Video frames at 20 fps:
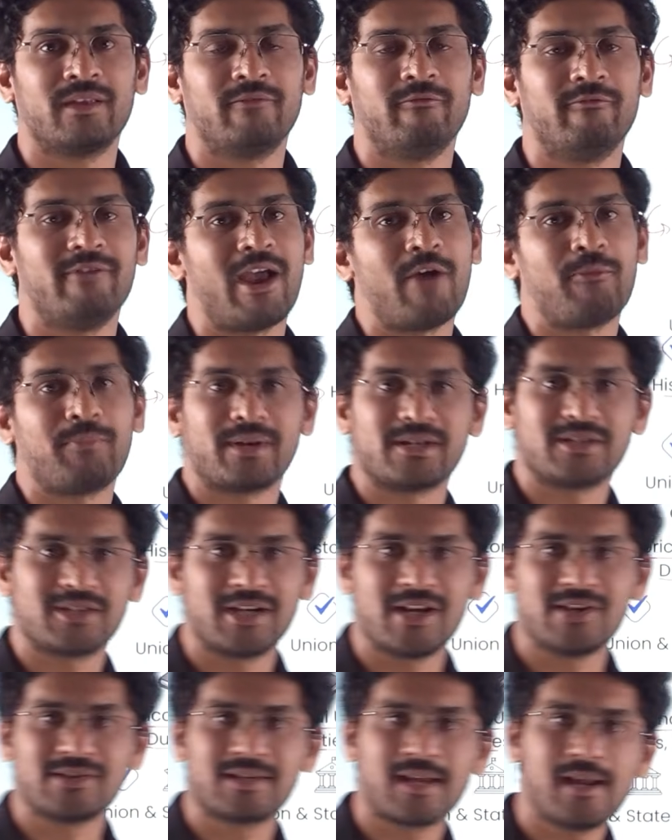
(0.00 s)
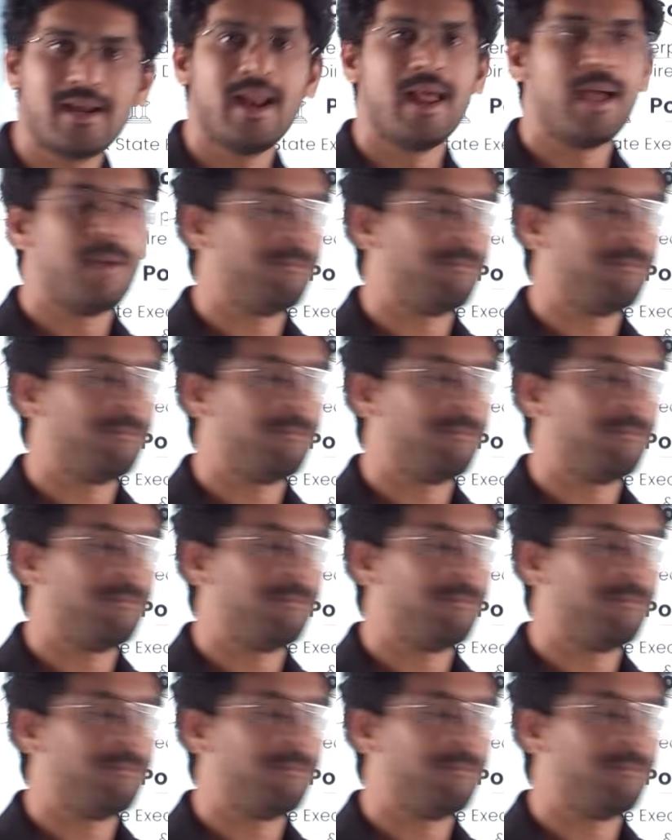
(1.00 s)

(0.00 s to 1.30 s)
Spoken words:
We have presidential,